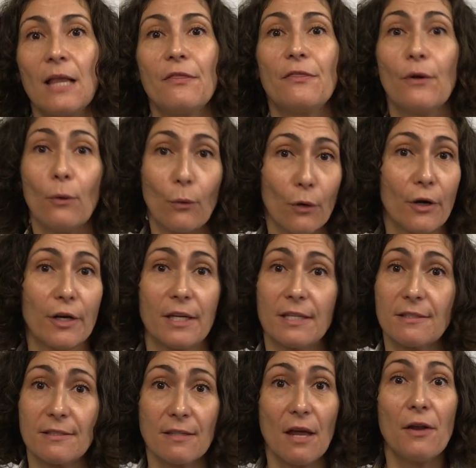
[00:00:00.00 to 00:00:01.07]
the org
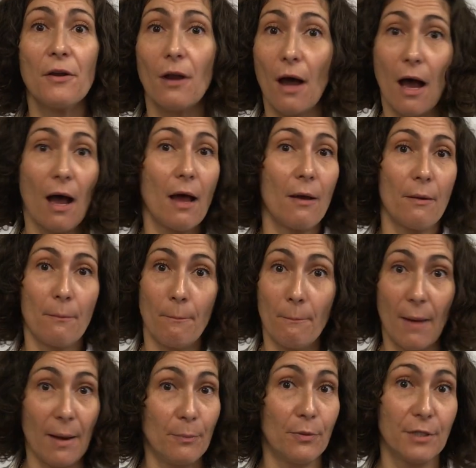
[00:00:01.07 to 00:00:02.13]
is,
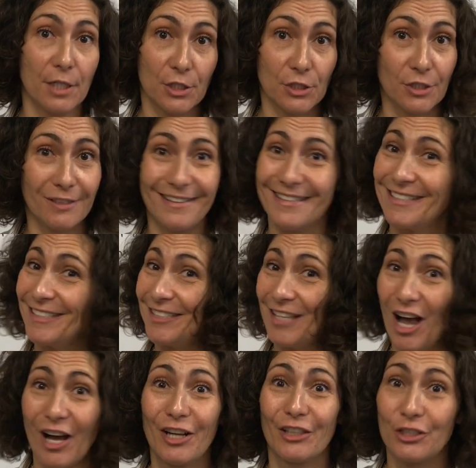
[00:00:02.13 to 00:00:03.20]
my prediction, is
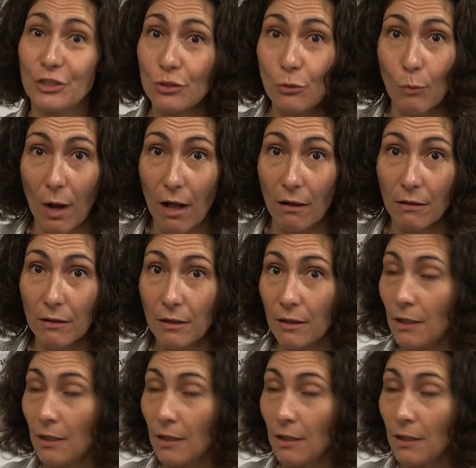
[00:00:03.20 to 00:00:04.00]
not going to do well.